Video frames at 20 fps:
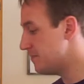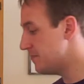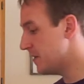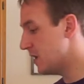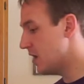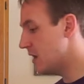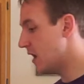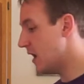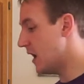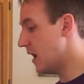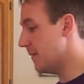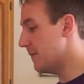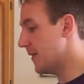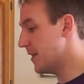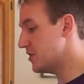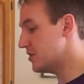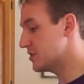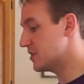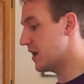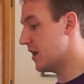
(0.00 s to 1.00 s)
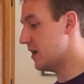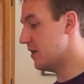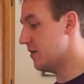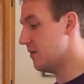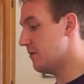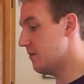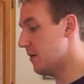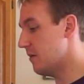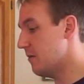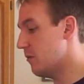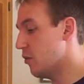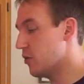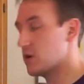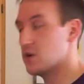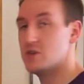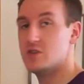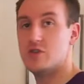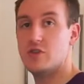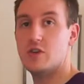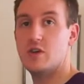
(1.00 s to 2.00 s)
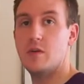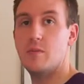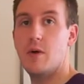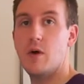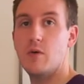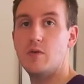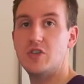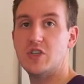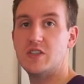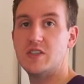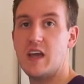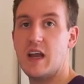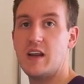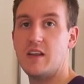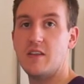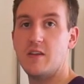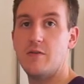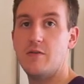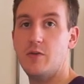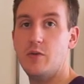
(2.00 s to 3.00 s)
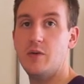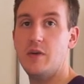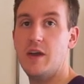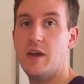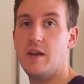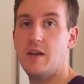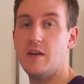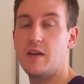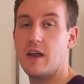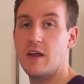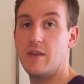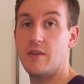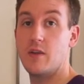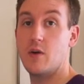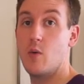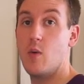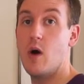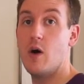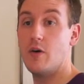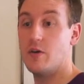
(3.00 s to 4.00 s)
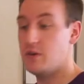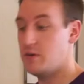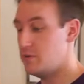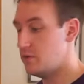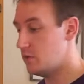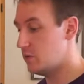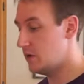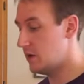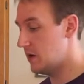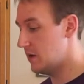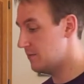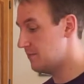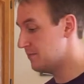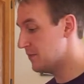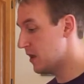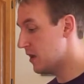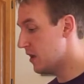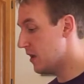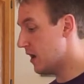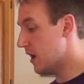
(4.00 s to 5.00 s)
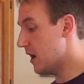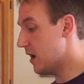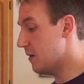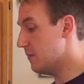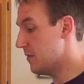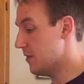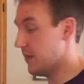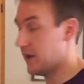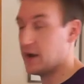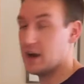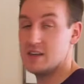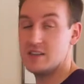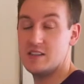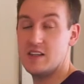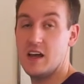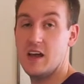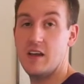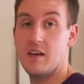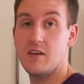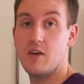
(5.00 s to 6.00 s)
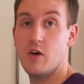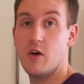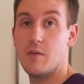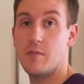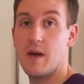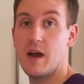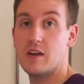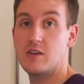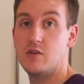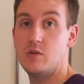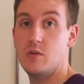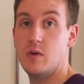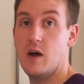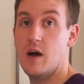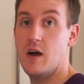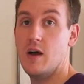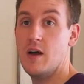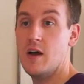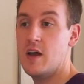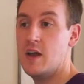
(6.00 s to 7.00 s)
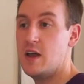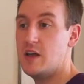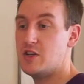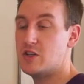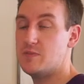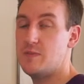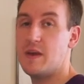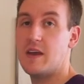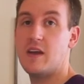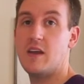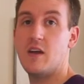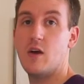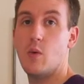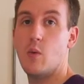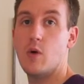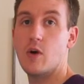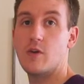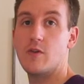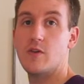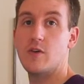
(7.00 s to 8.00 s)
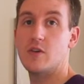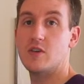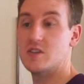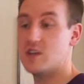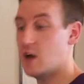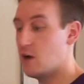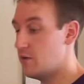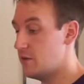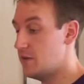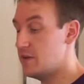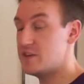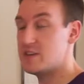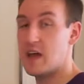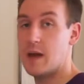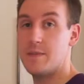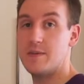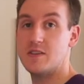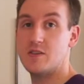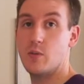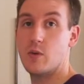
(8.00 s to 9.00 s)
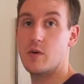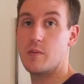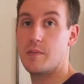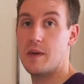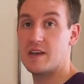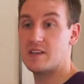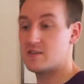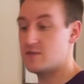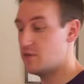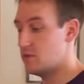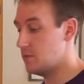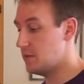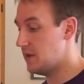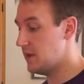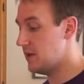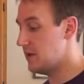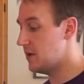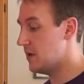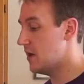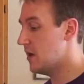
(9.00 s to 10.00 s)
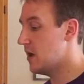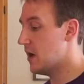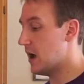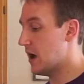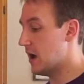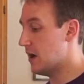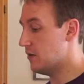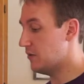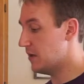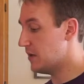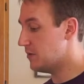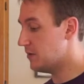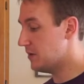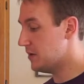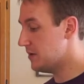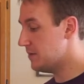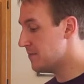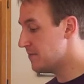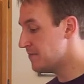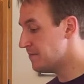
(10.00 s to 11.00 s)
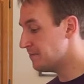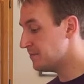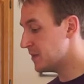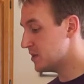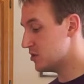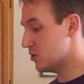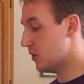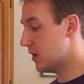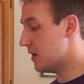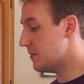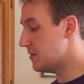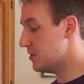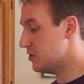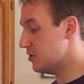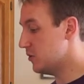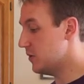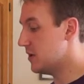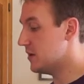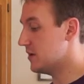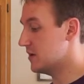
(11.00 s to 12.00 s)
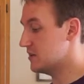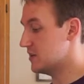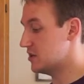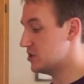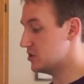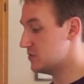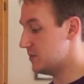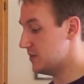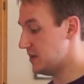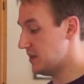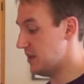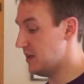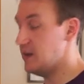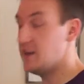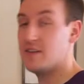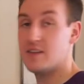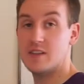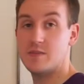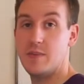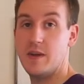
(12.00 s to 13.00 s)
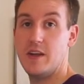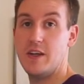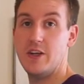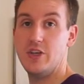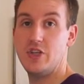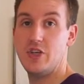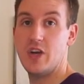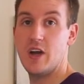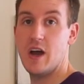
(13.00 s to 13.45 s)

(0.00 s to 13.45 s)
I just kind of am more concerned about just getting the food in and getting the quality food in. And like I said, going back to just making it work for yourself, and this happens to work best for me lately. So what I've been doing is I've just been eating the spinach.